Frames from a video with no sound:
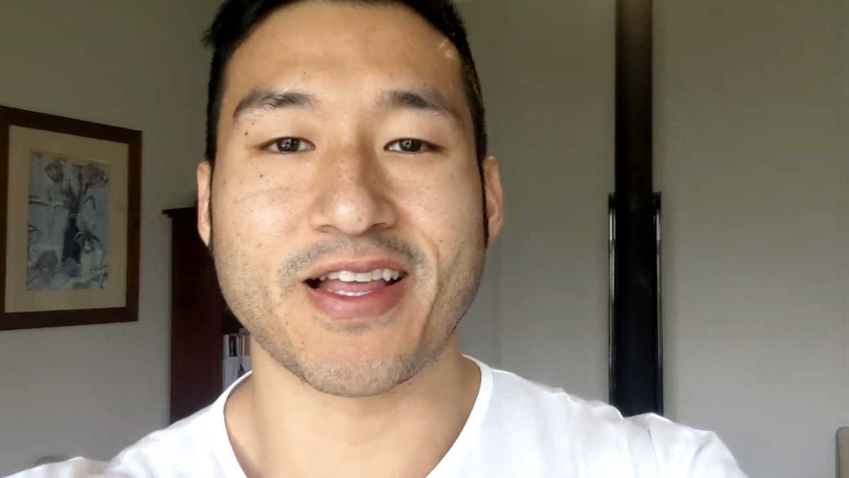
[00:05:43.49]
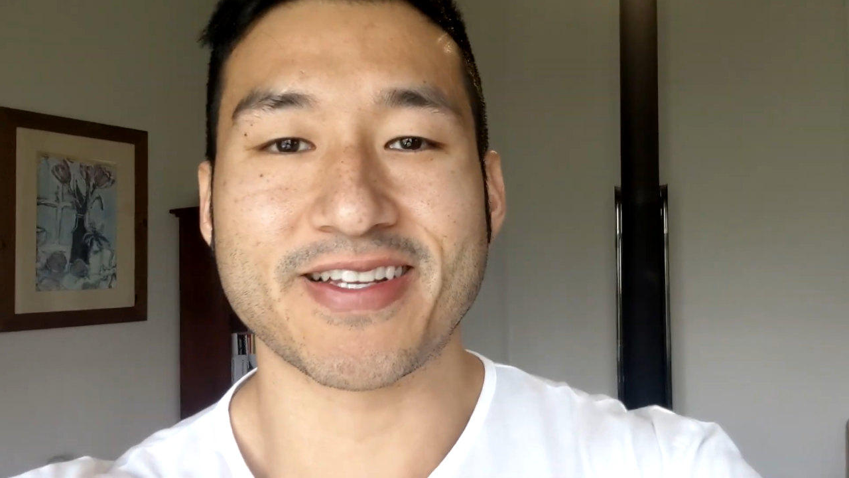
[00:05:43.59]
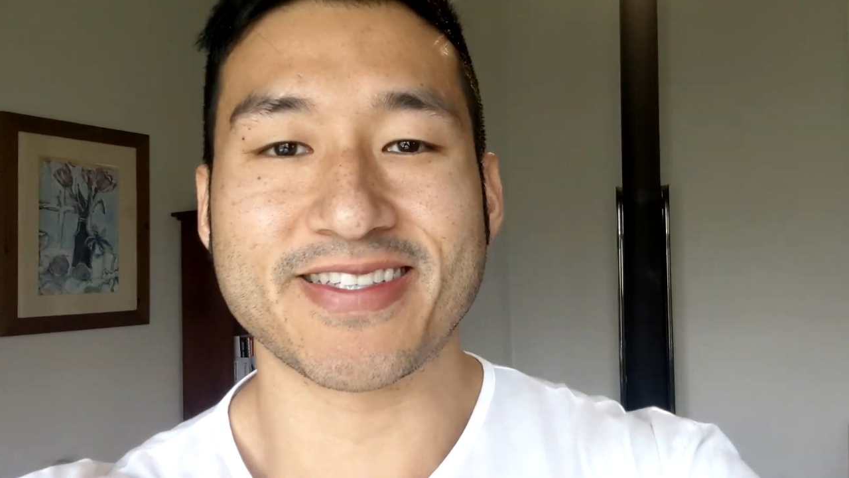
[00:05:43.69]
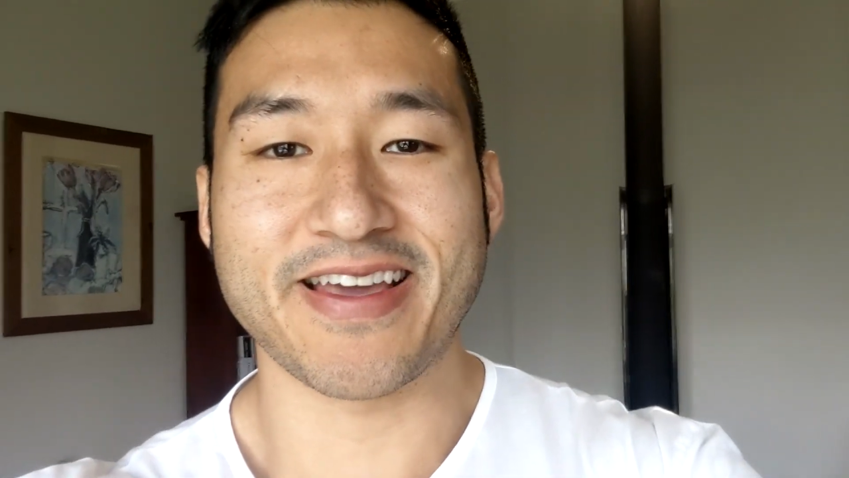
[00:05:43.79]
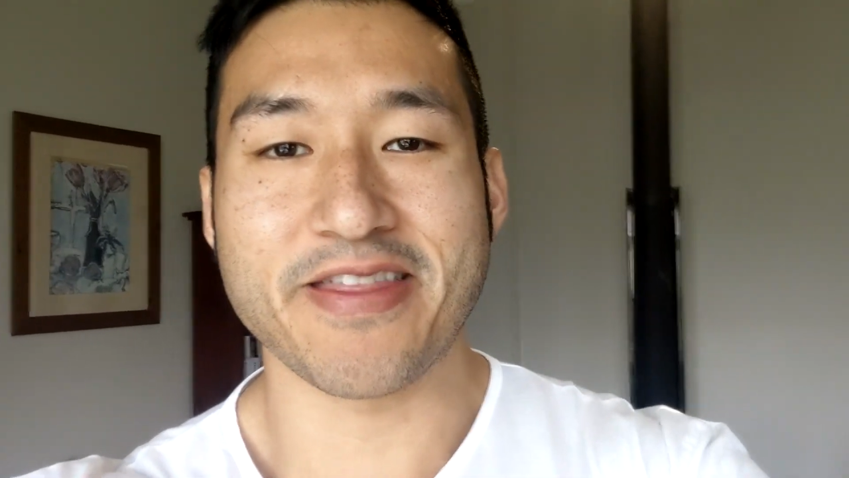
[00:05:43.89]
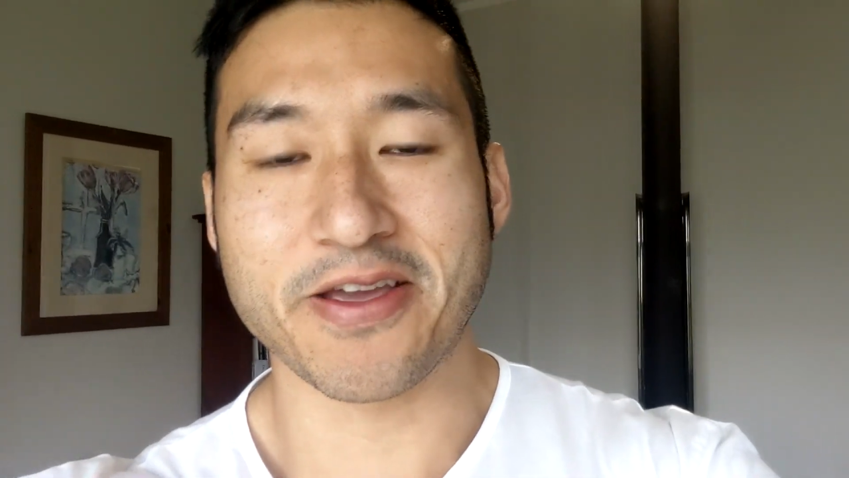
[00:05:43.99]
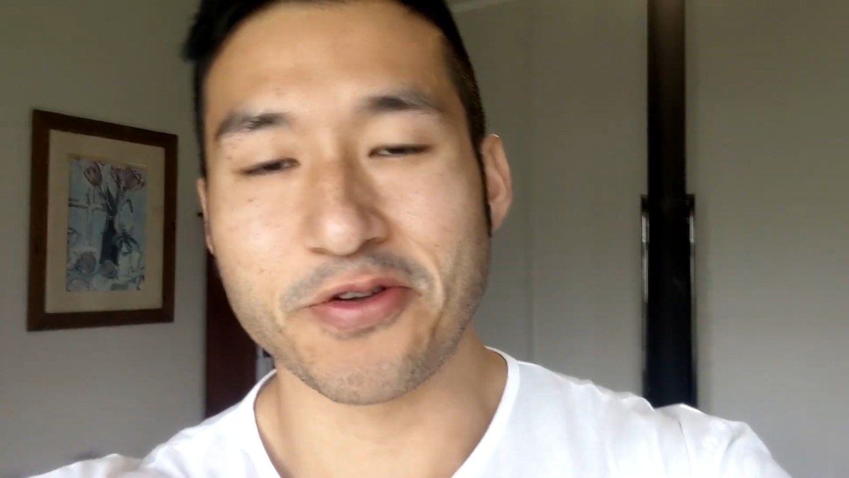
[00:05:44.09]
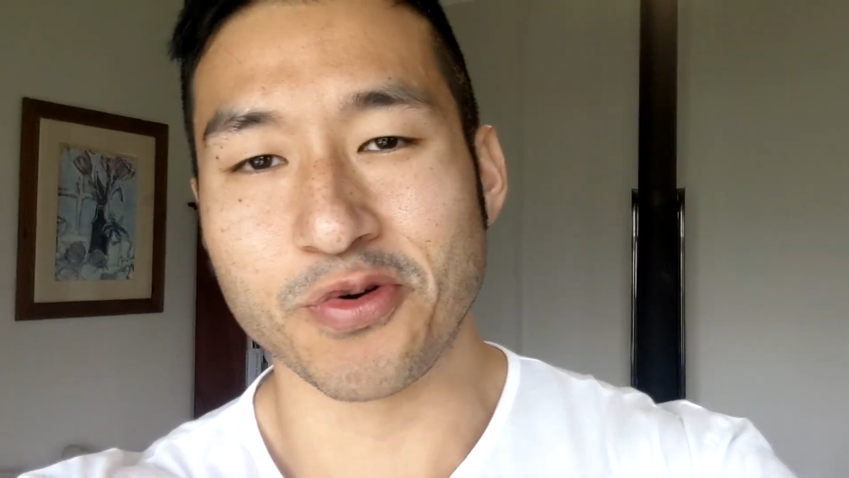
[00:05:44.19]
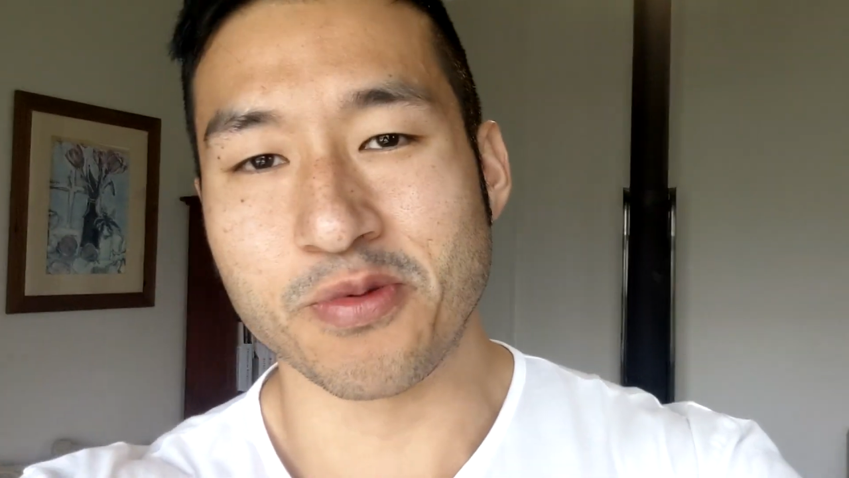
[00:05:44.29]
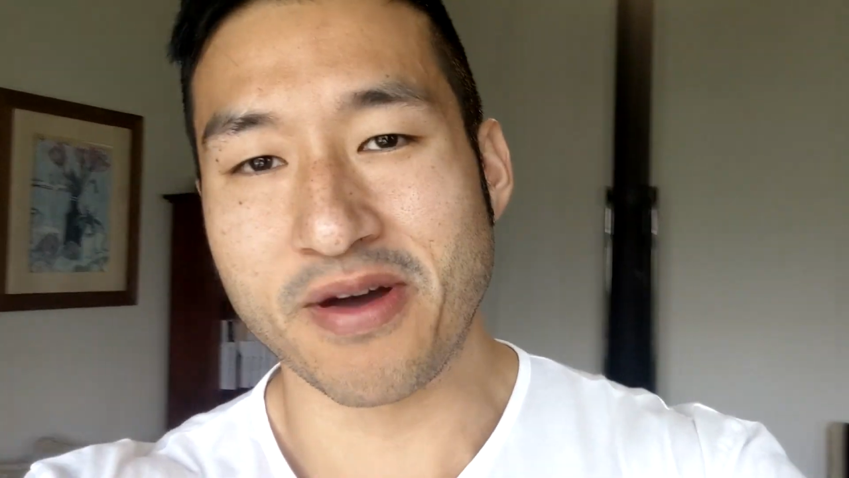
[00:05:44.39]
like to say thank
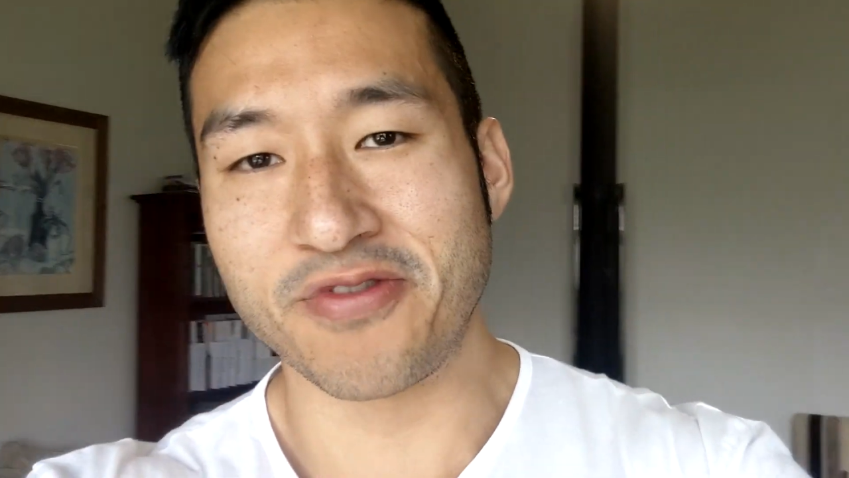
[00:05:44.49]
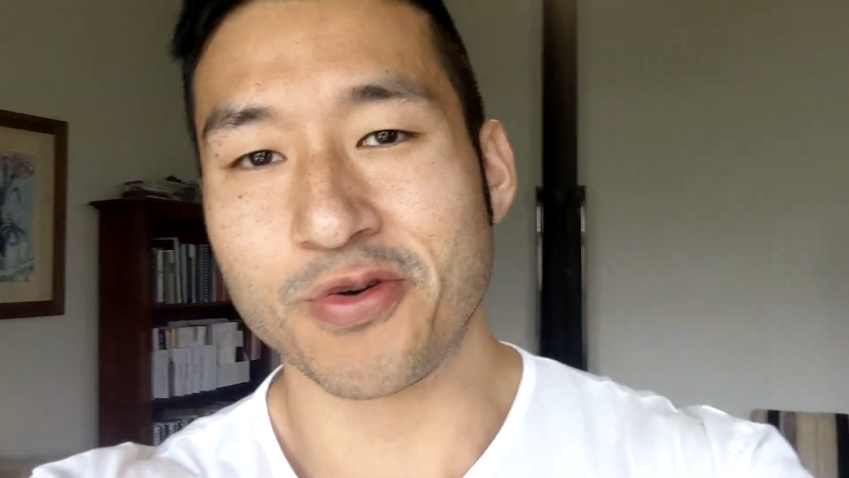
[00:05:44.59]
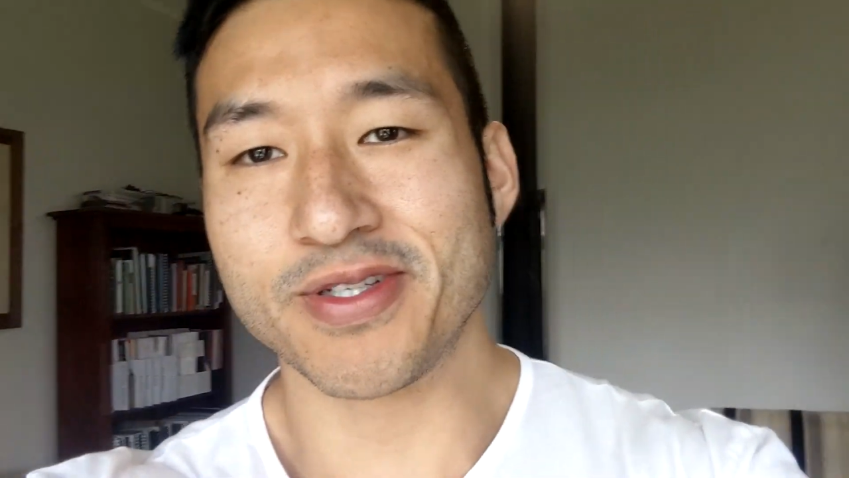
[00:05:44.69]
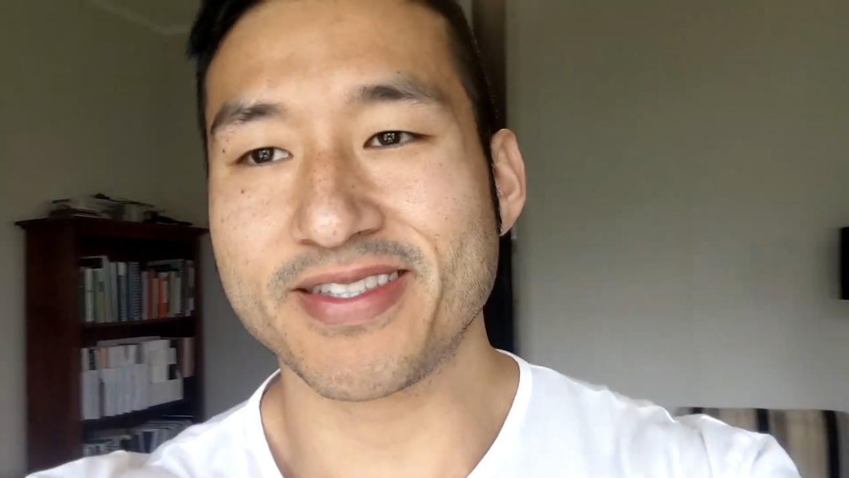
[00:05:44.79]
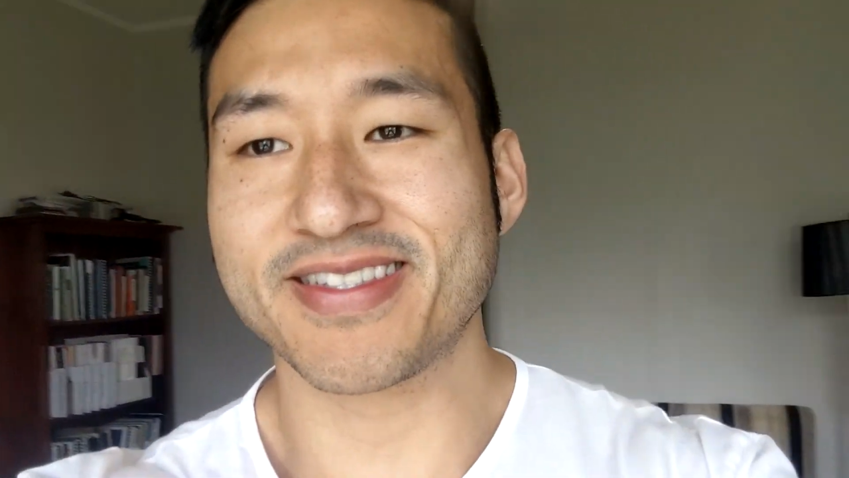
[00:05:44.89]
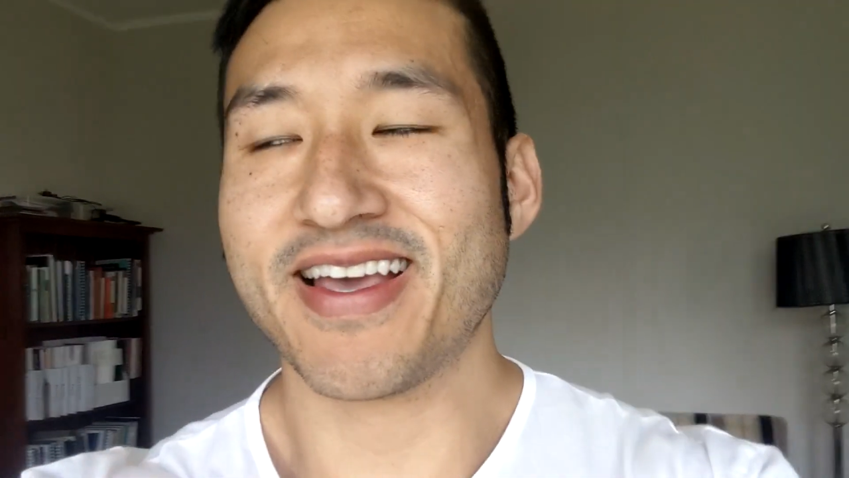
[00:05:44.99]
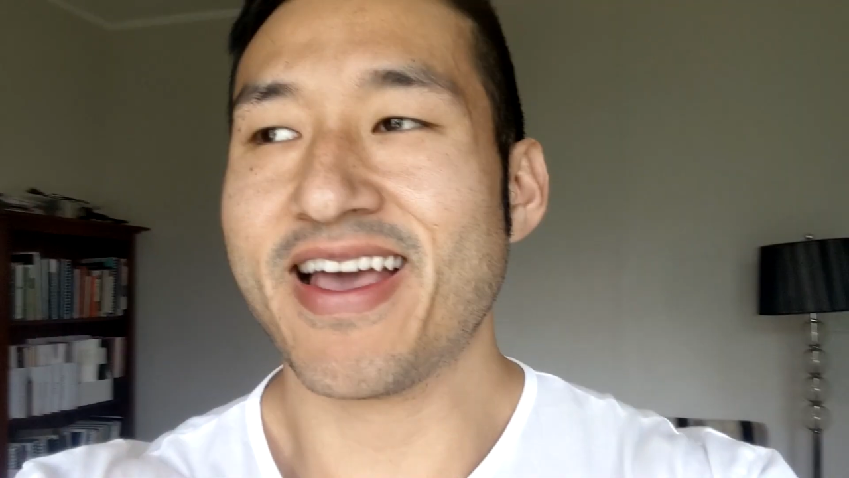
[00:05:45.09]
you to all my viewers.